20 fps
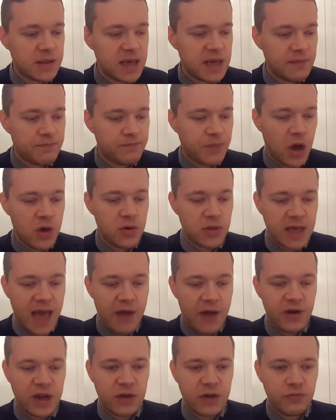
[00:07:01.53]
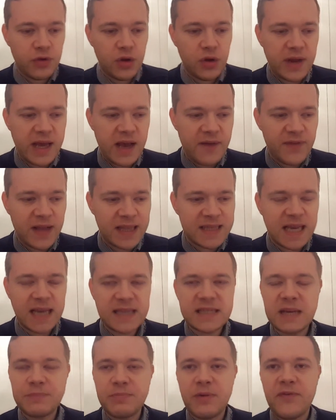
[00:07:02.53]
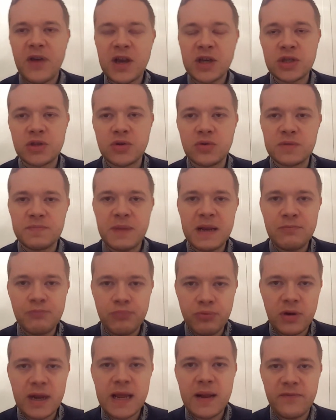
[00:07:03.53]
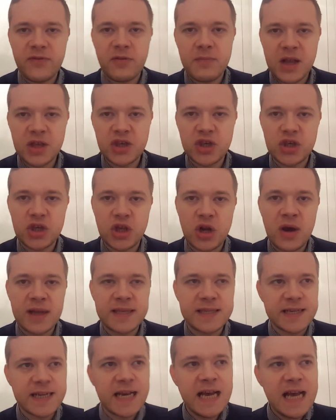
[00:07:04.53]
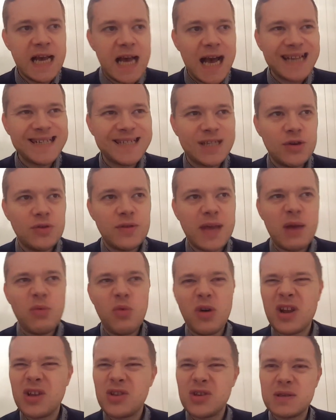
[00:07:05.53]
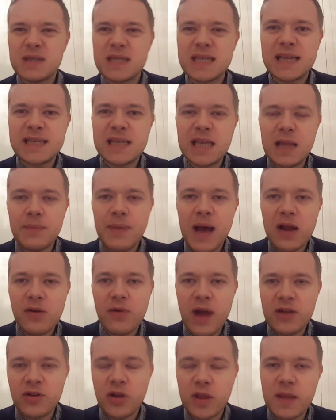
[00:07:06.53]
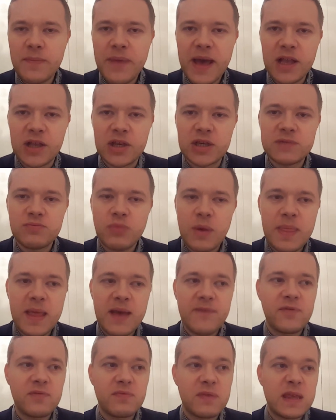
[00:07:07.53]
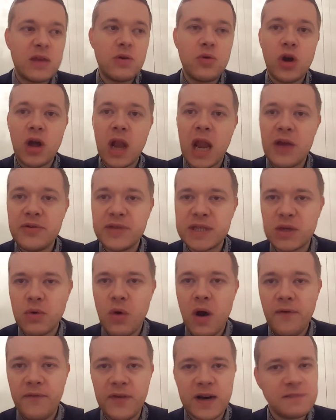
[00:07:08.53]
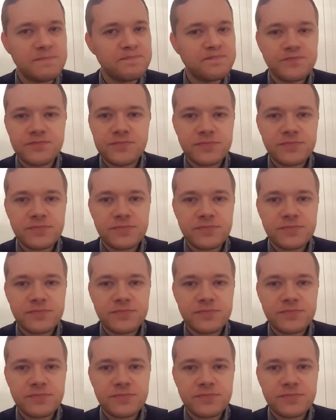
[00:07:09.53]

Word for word: I think both Carrick and Rooney are fantastic professionals, been brilliant for Manchester United. And do they want to just sit in the background on the bench when they've still got loads to offer?